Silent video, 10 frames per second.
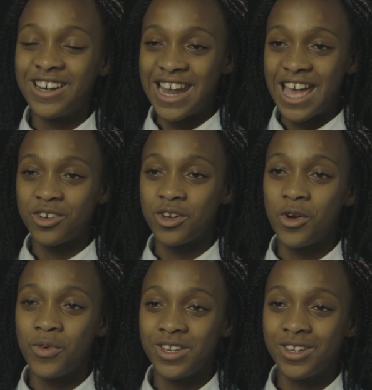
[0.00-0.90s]
let
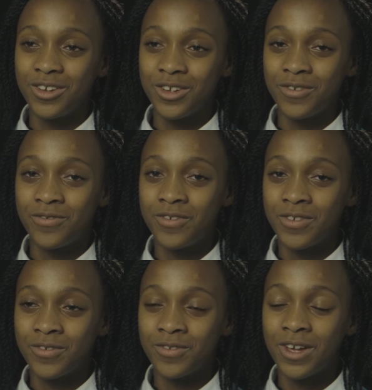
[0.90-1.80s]
go until you've
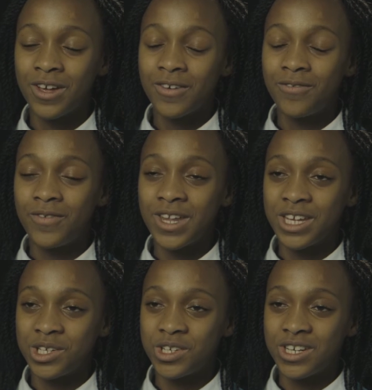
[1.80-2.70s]

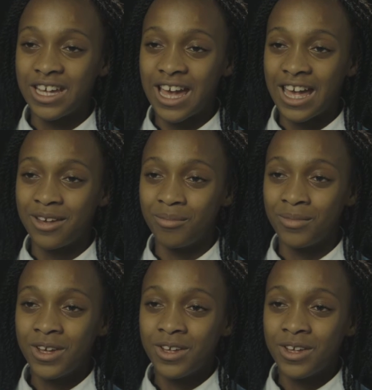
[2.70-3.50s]
finished the game.